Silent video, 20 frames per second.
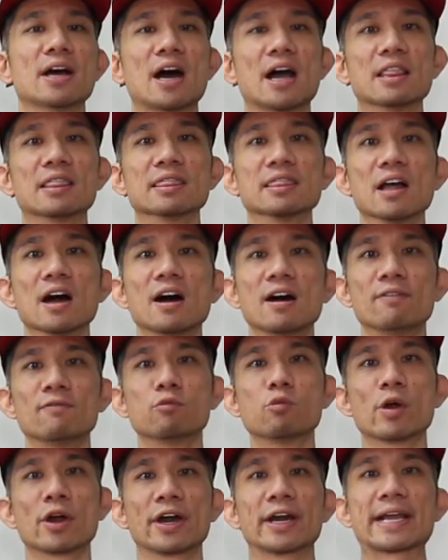I
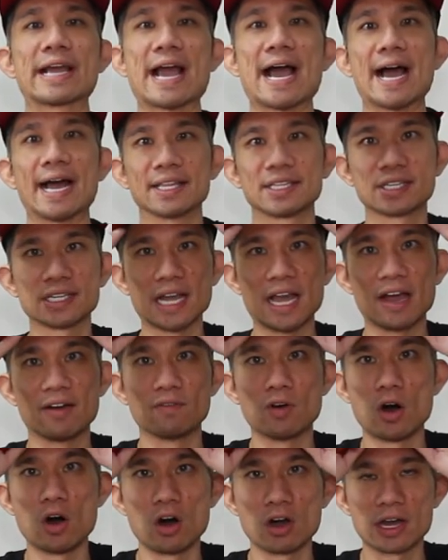love wearing hats. I
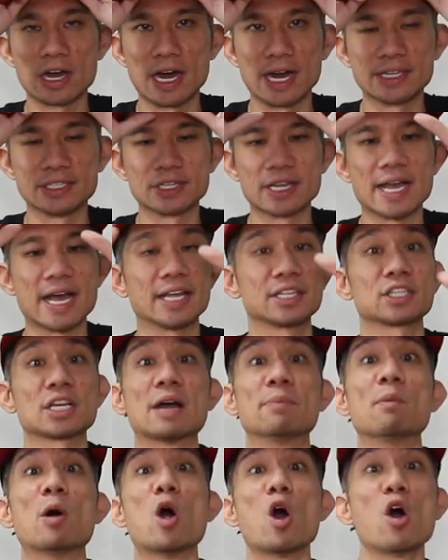have all kinds of hats.
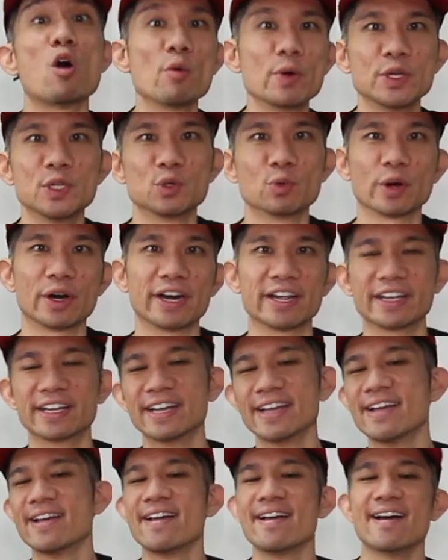I'm always wearing
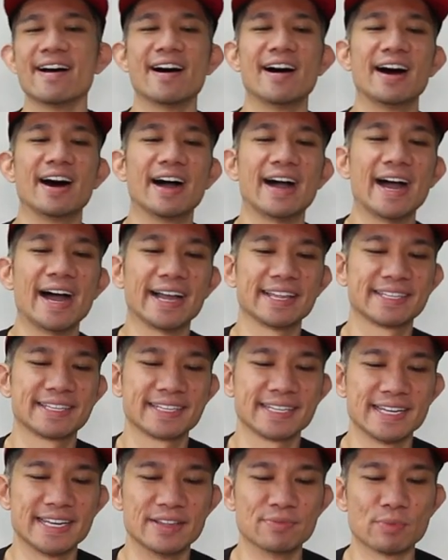
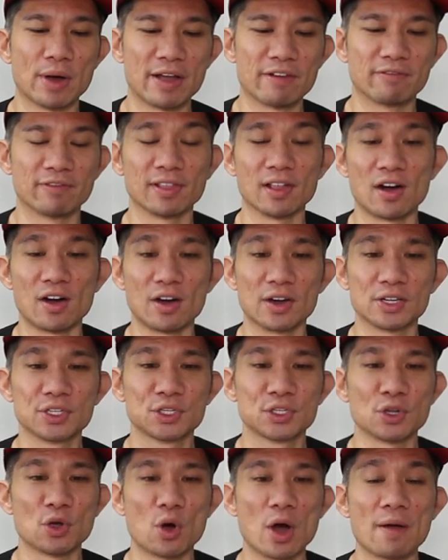hats in my vlogs,
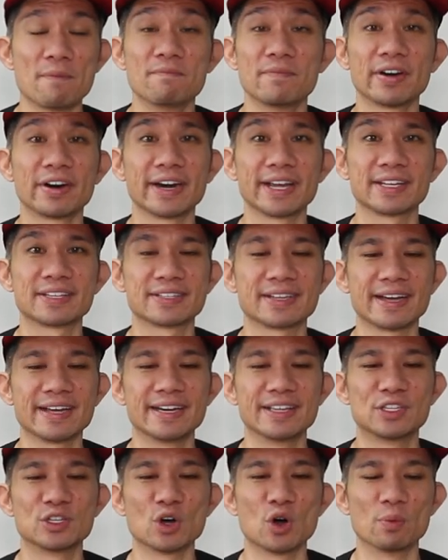so I'm very
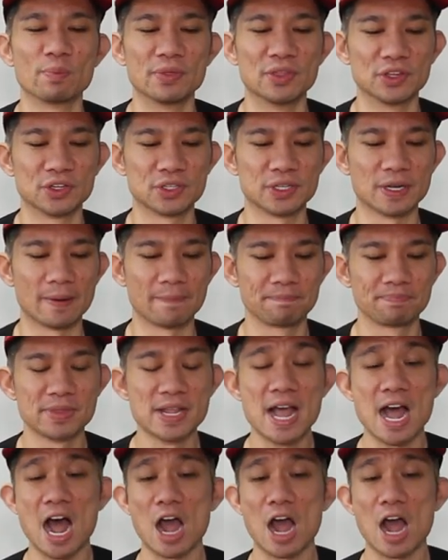excited to open this up.